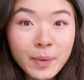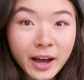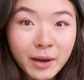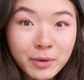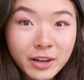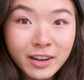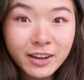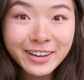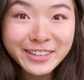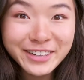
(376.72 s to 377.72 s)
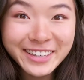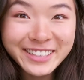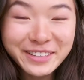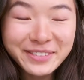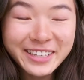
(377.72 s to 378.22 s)
But I'm gonna drink
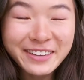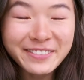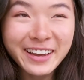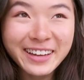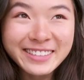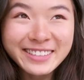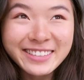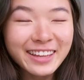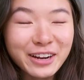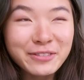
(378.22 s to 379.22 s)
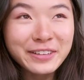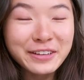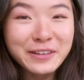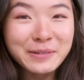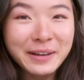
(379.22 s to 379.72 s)
some tea first and then hopefully
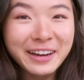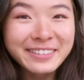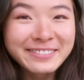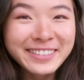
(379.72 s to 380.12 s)
feel better.